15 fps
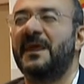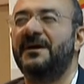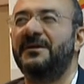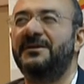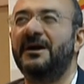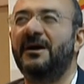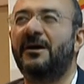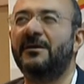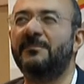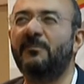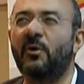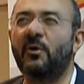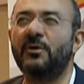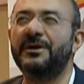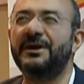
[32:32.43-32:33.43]
they are
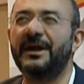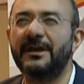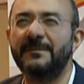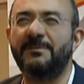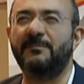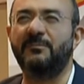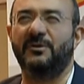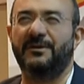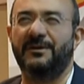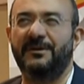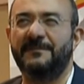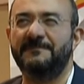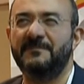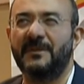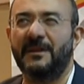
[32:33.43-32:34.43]
more capable
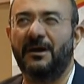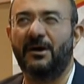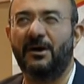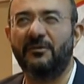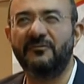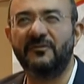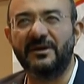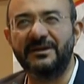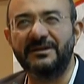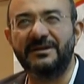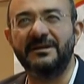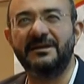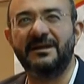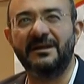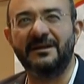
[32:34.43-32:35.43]
of
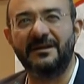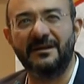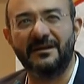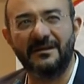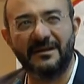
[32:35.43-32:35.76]
critiquing